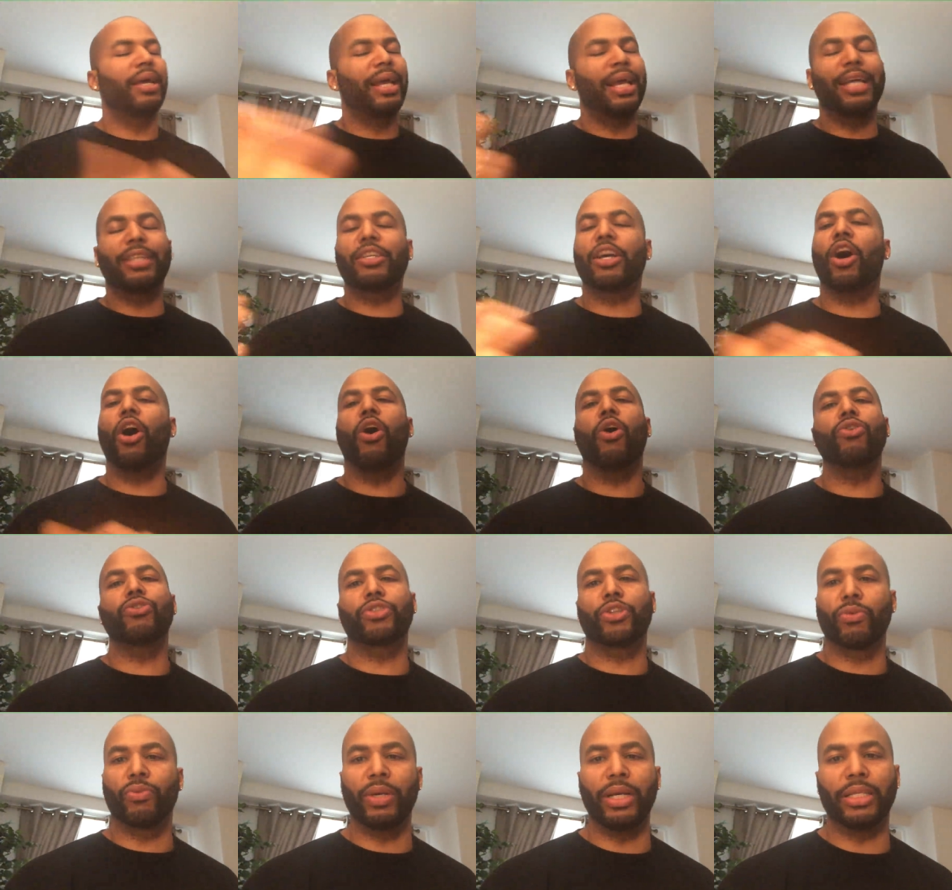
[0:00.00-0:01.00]
It's a
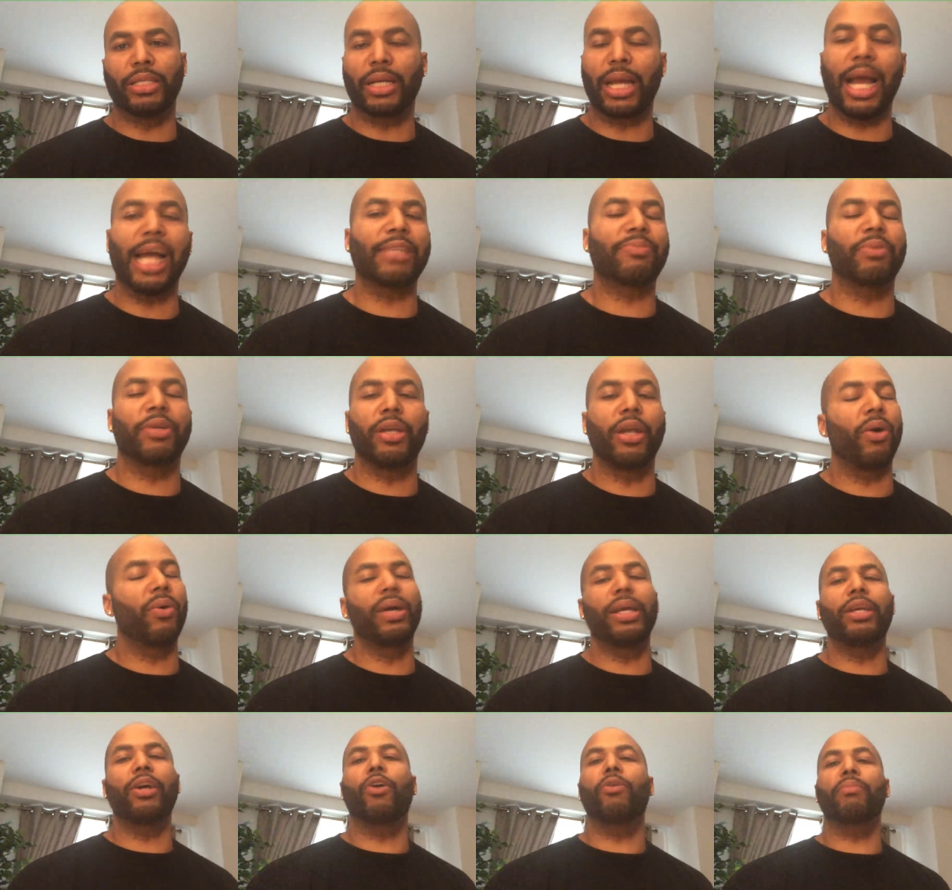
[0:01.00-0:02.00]
host of reasons, guys. But no,
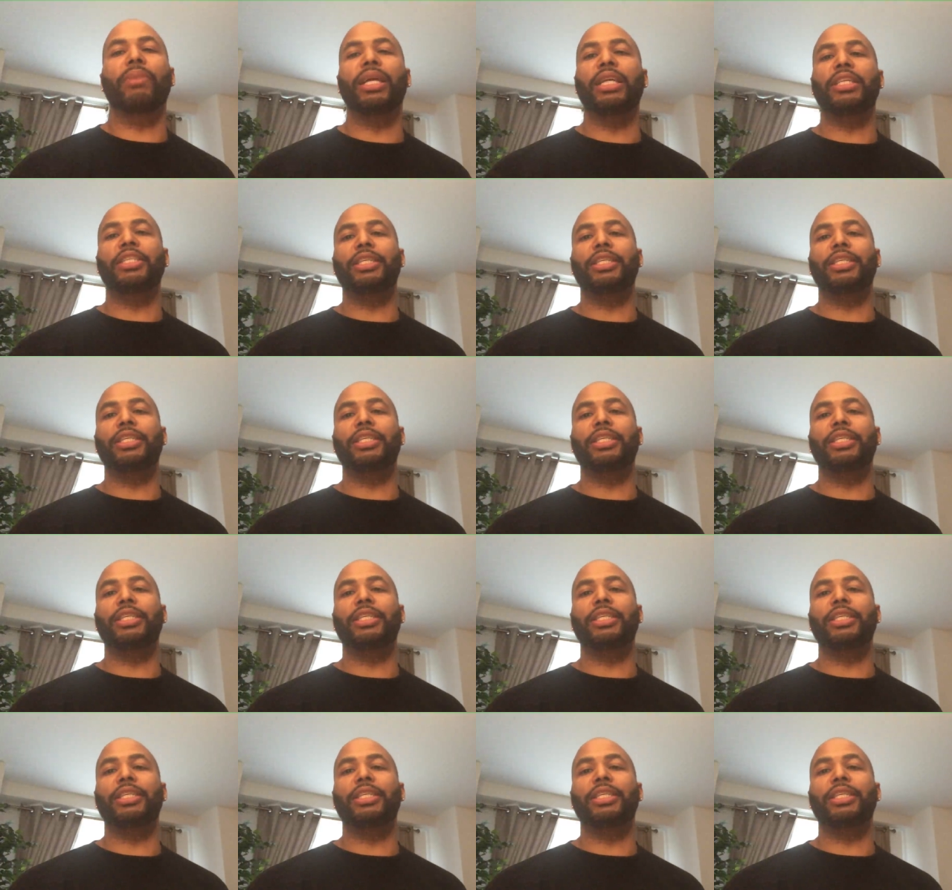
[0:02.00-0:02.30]
it don't mean